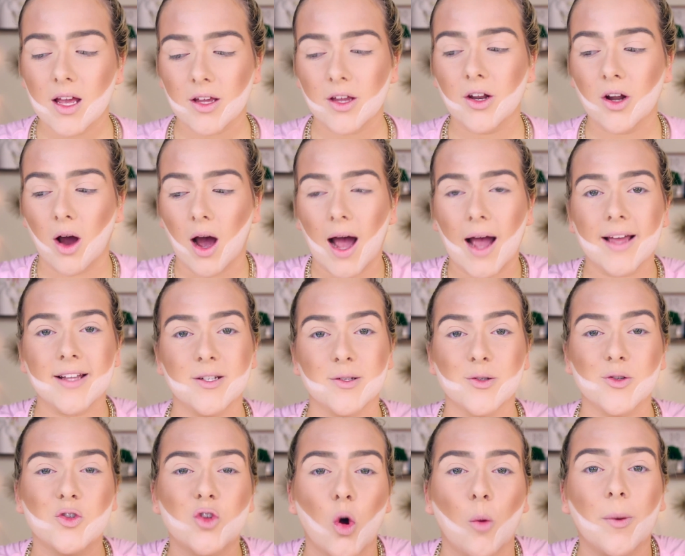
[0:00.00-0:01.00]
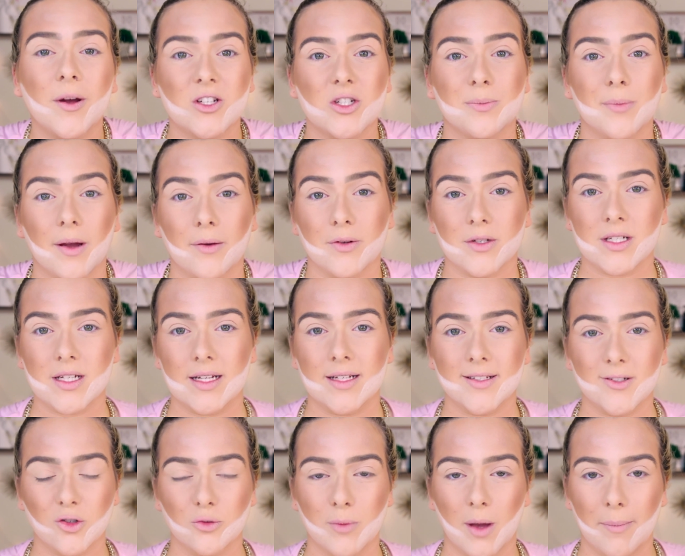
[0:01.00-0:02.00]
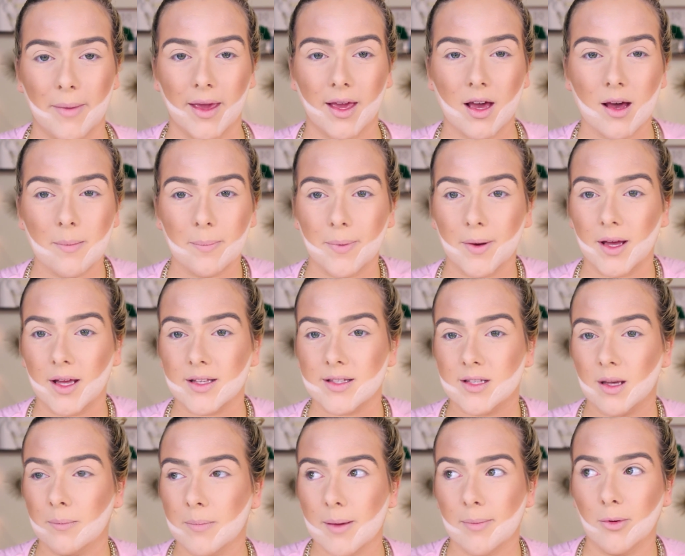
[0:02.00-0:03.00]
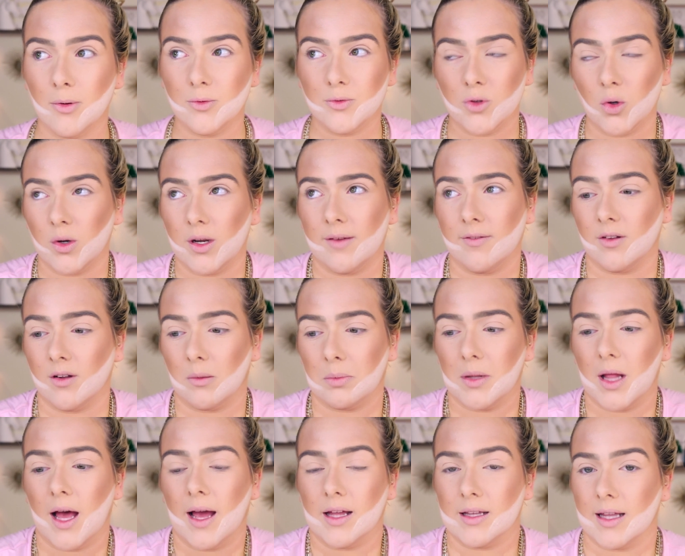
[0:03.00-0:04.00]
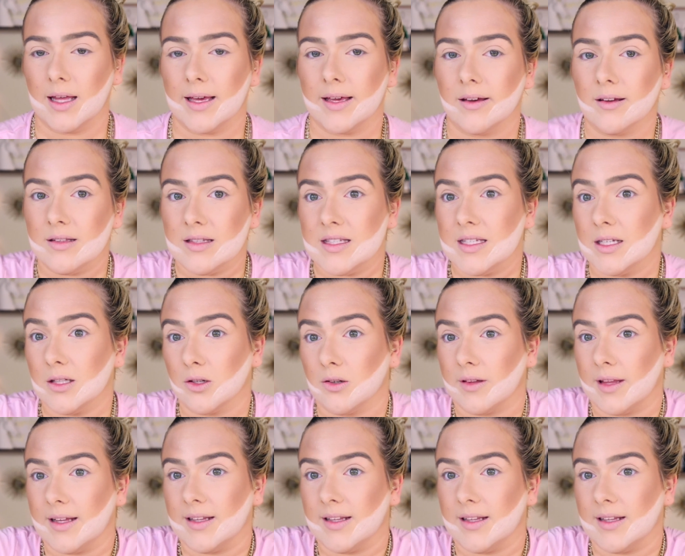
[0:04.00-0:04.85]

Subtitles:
you know, I do so much in my routine to do my makeup, but some people don't even apply like concealer.